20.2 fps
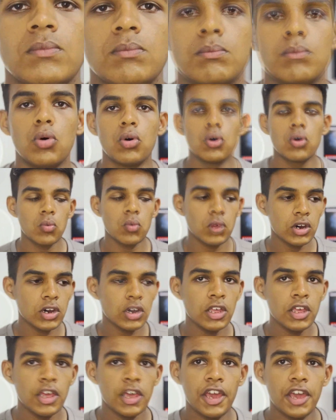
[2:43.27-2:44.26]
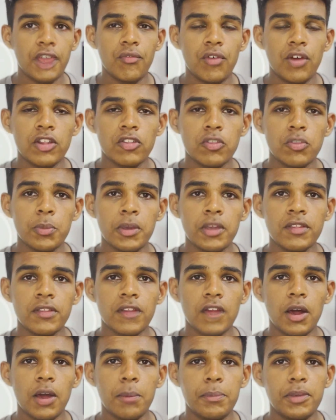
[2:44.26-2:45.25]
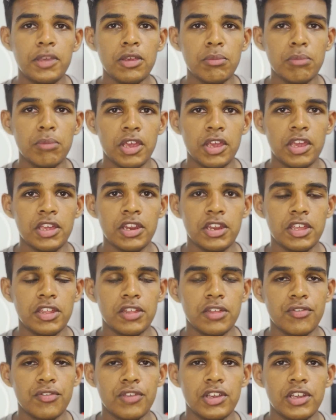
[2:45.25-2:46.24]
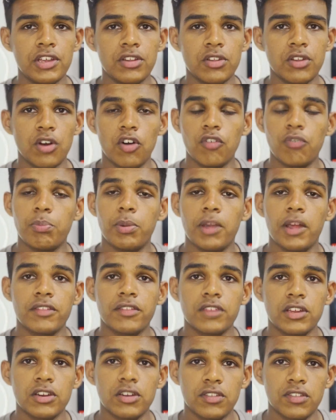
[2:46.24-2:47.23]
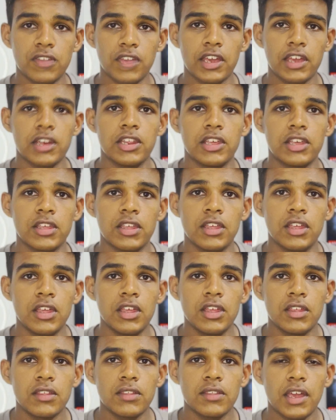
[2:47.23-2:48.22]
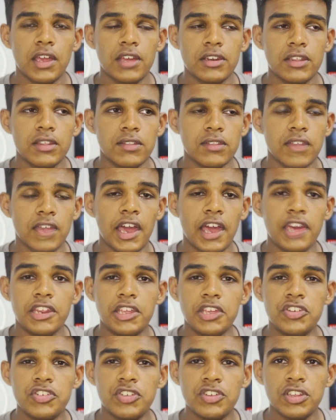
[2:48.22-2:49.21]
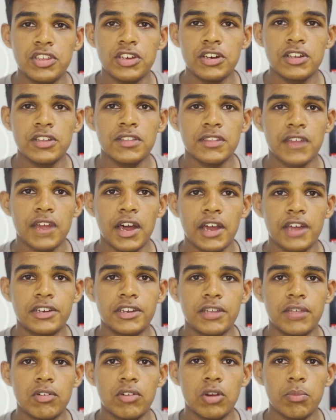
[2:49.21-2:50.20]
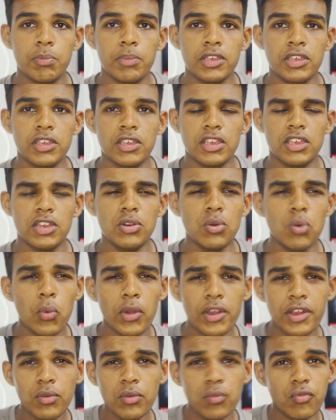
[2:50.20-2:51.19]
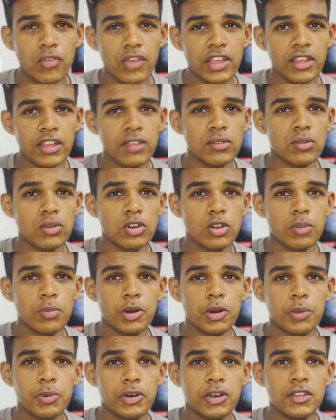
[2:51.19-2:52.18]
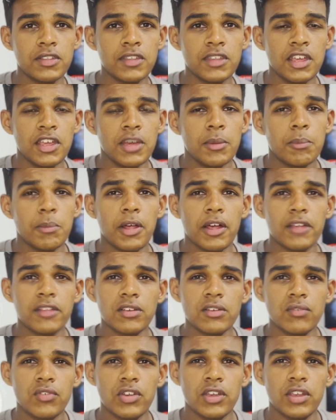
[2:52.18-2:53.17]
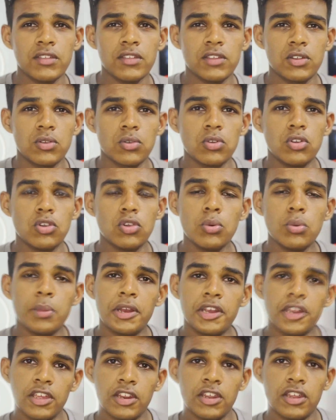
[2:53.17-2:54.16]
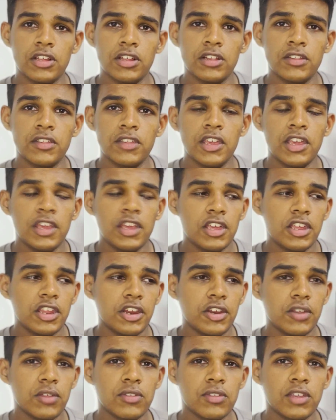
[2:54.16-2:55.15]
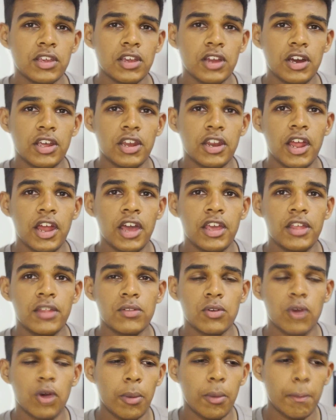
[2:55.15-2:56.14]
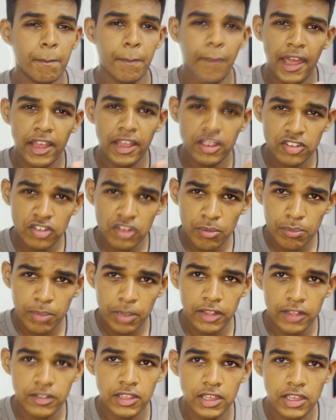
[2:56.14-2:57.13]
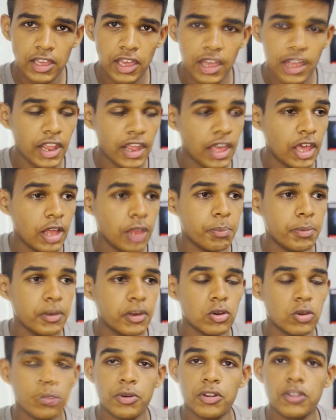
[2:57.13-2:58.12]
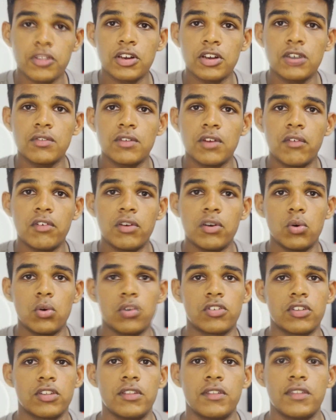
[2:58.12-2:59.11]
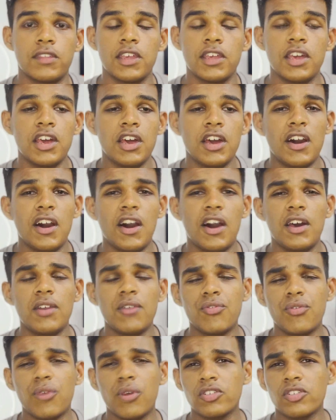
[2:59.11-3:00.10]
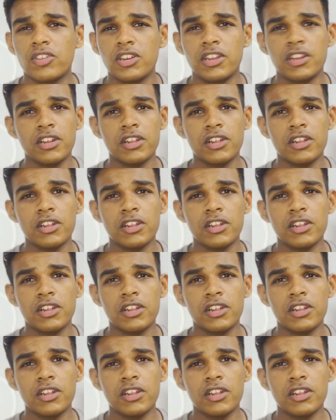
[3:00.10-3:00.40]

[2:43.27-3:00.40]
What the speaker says: Moreover, advancements are being made in the field of plastic recycling. Scientists and engineers are developing innovative ways to repurpose plastic waste into new materials, reducing our reliance on packaging plastic and helping to preserve our oceans. Unfortunately